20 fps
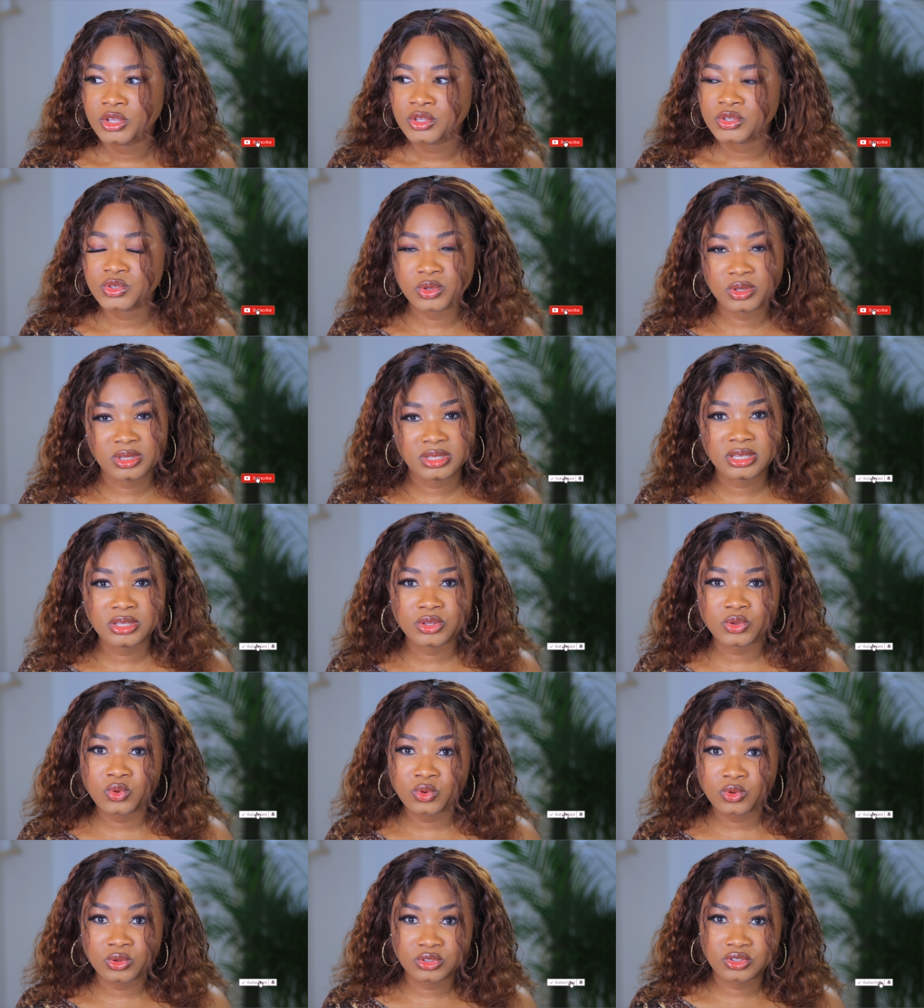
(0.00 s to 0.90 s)
so you need
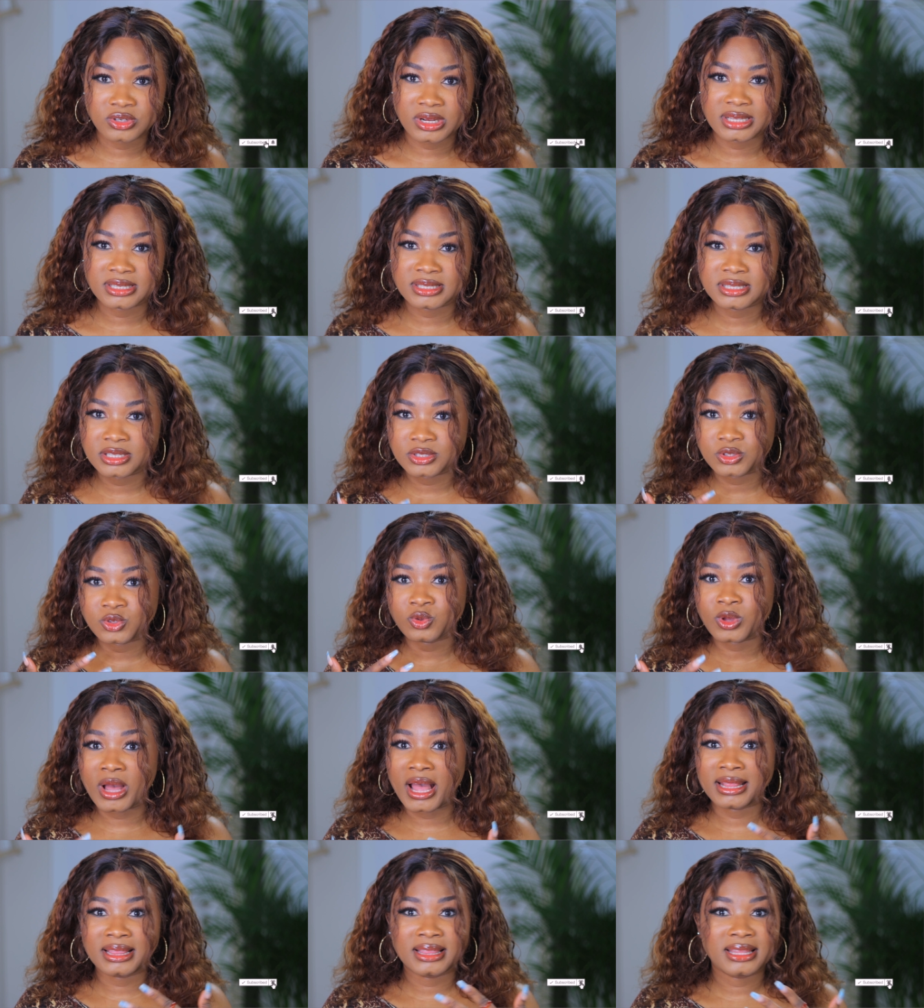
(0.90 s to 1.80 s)
Google Translate to
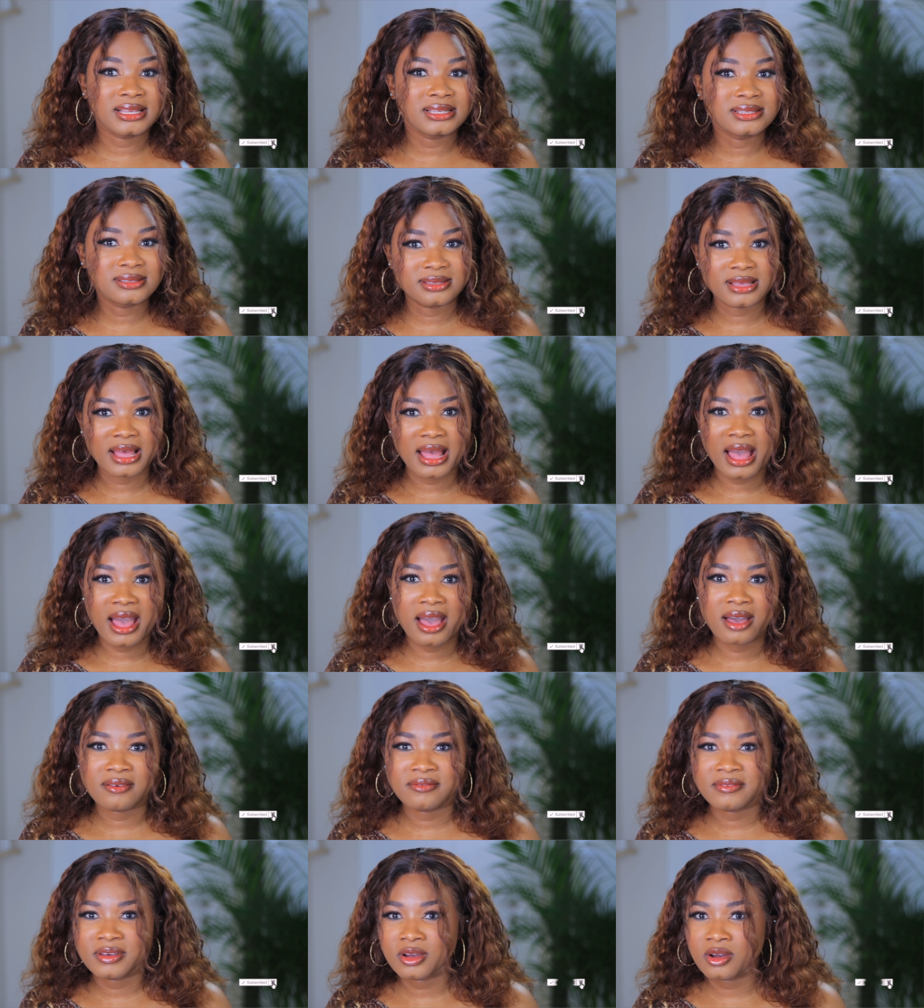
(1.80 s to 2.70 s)
at least
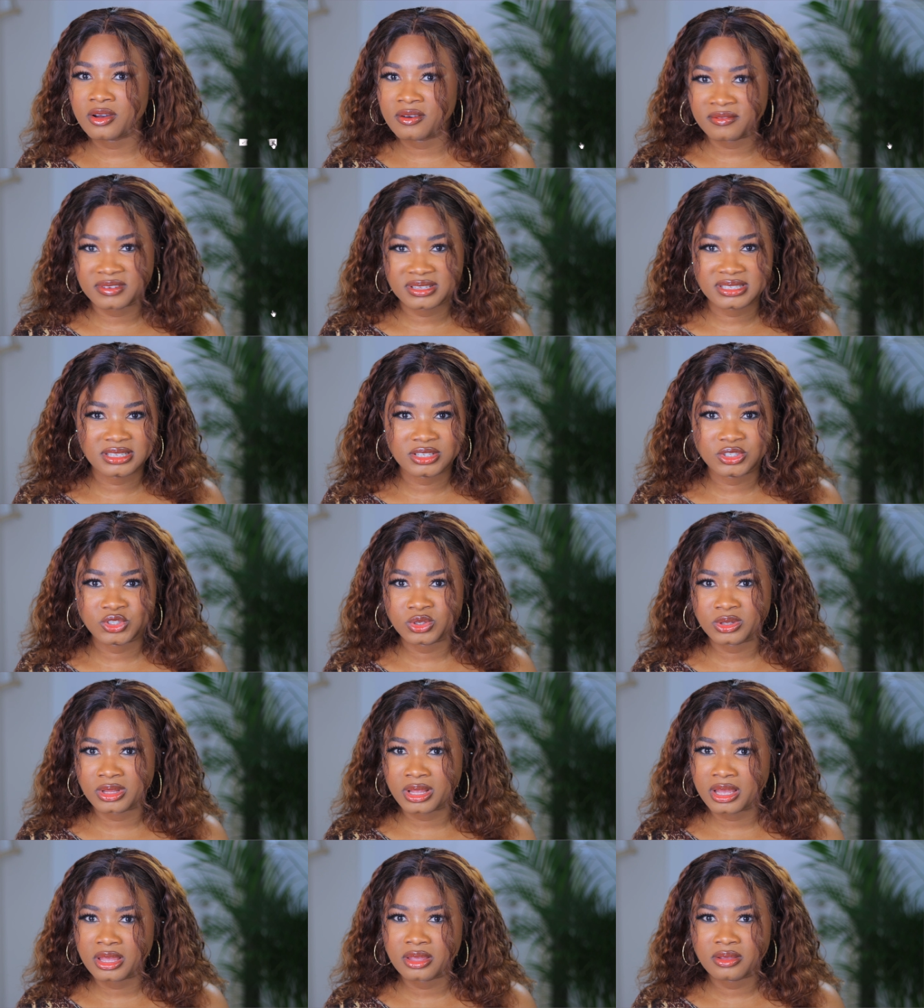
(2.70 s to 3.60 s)
have a
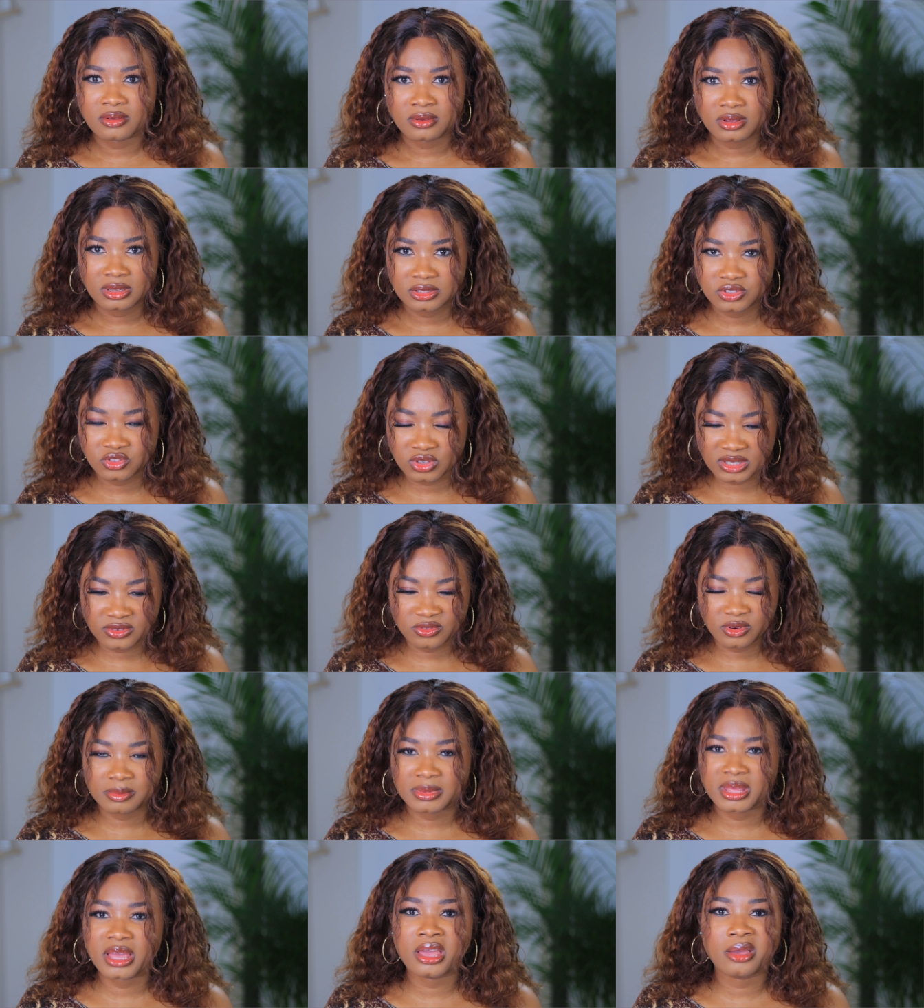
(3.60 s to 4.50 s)
conversation like straight
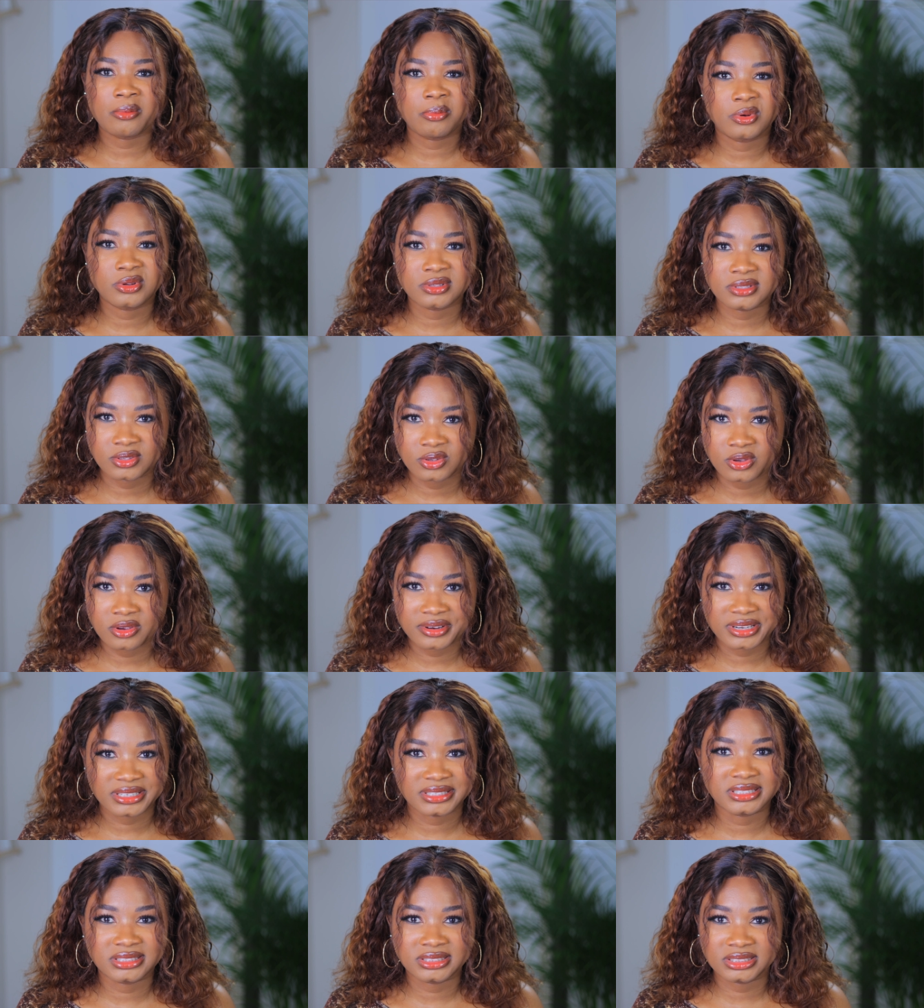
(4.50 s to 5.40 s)
from the airport you
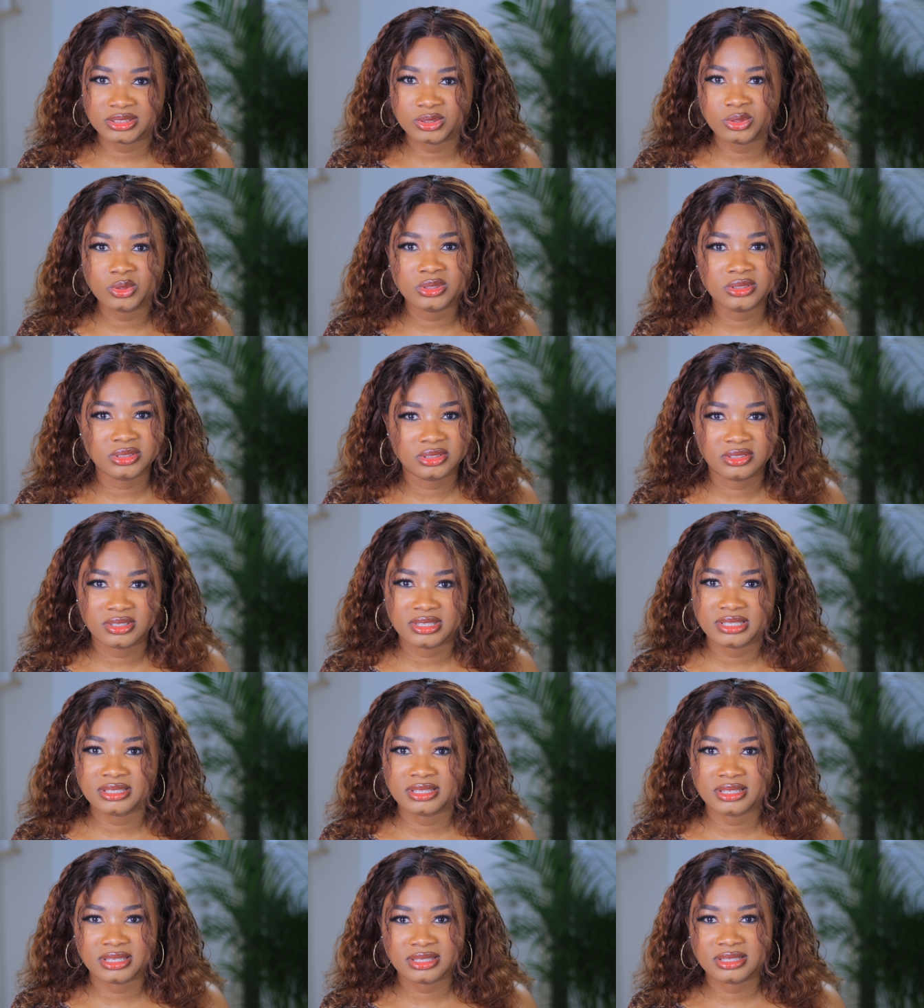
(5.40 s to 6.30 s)
already need Google
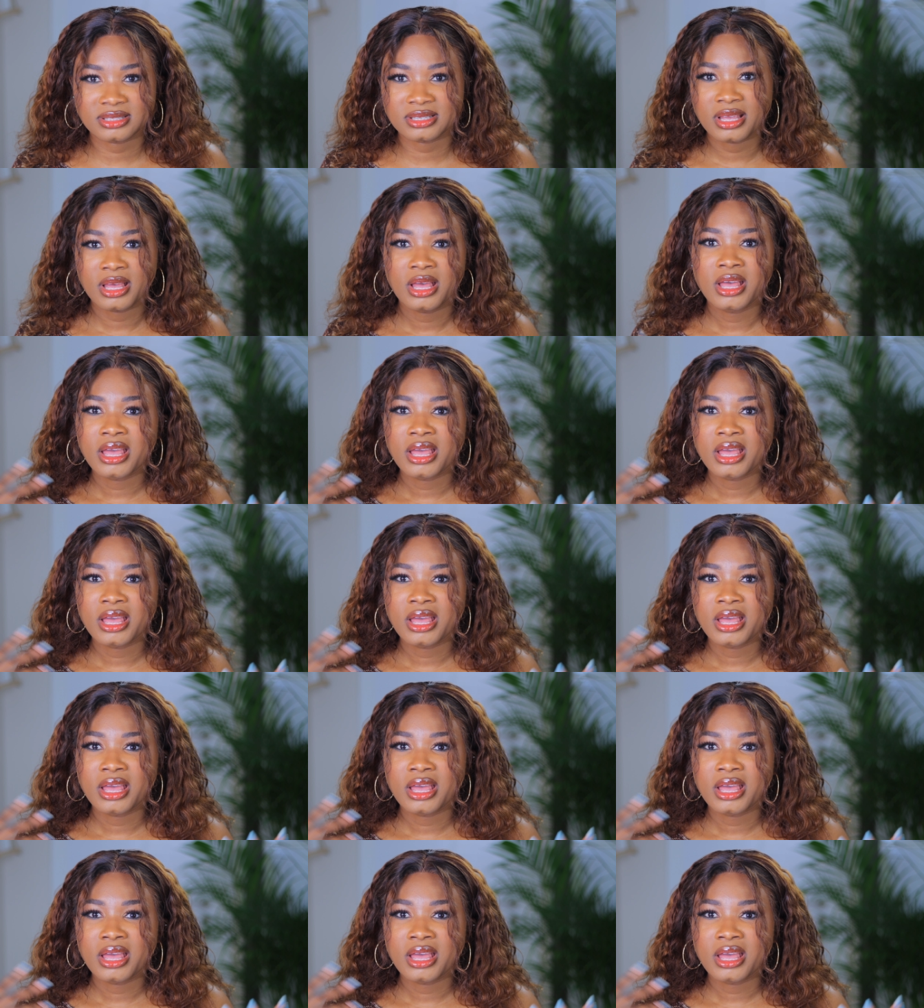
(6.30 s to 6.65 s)
Translate